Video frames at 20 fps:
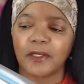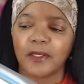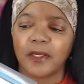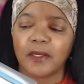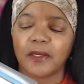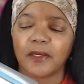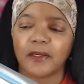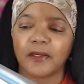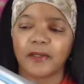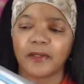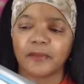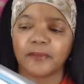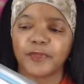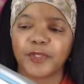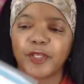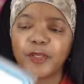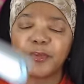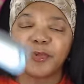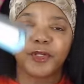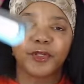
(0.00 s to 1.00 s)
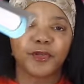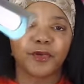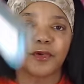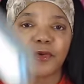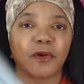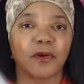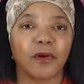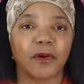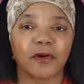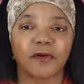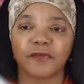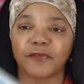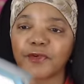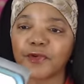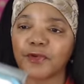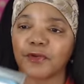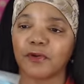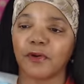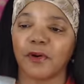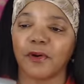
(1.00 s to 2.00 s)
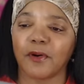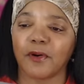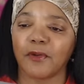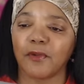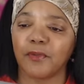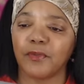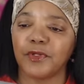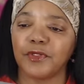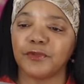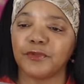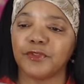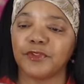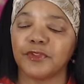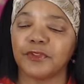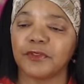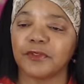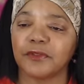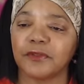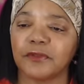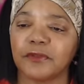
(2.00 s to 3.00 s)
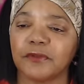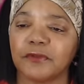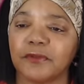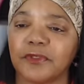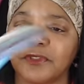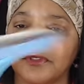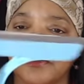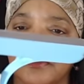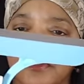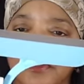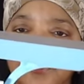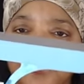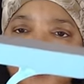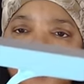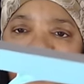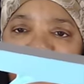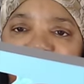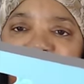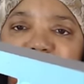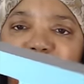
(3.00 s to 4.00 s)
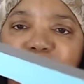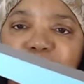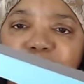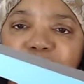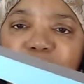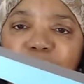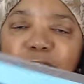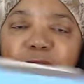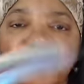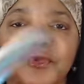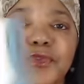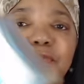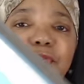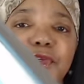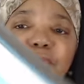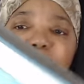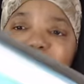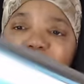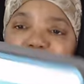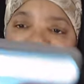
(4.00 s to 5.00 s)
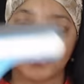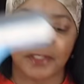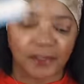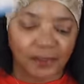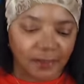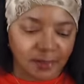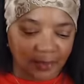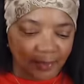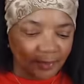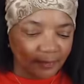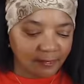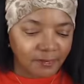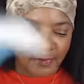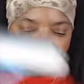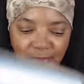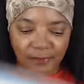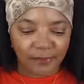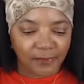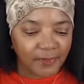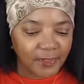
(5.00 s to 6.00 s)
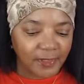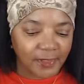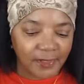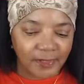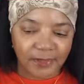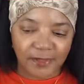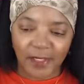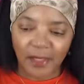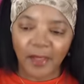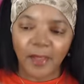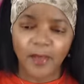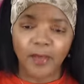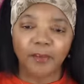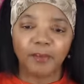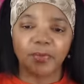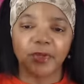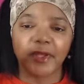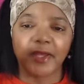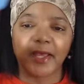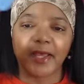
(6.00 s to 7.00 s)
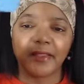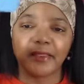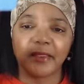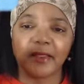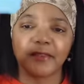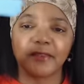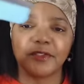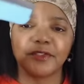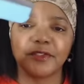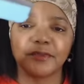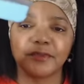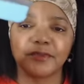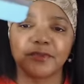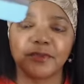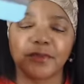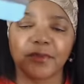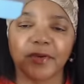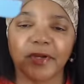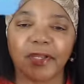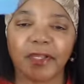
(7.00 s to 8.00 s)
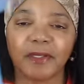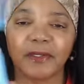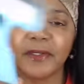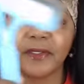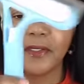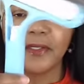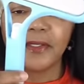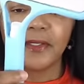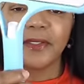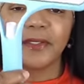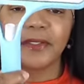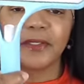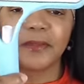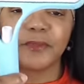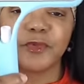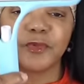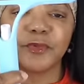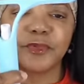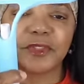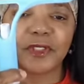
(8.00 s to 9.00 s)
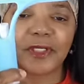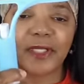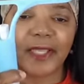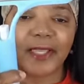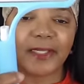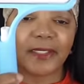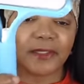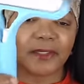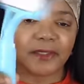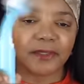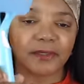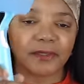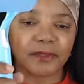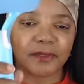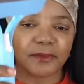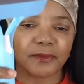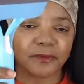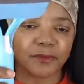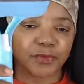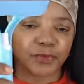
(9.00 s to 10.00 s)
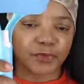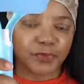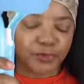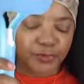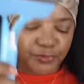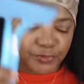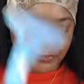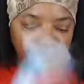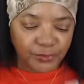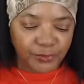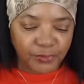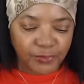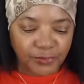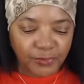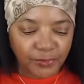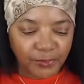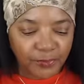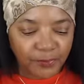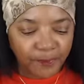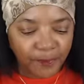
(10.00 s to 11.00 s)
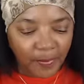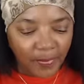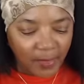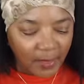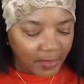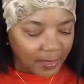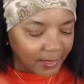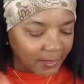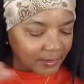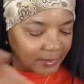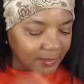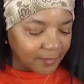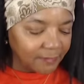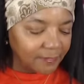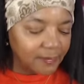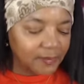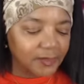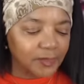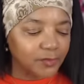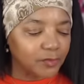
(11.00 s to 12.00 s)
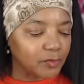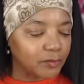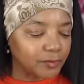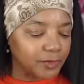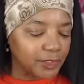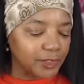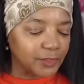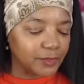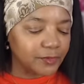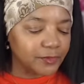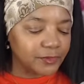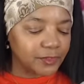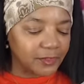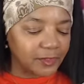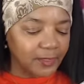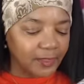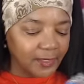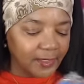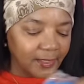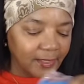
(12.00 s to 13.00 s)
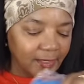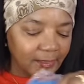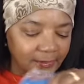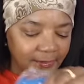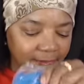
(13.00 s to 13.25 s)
um, keep it in your car for your car windshield what else could you use this for I'm sure you guys could think of other things but I thought this was great um, it was a lightning deal I'm pretty sure so I definitely will be using that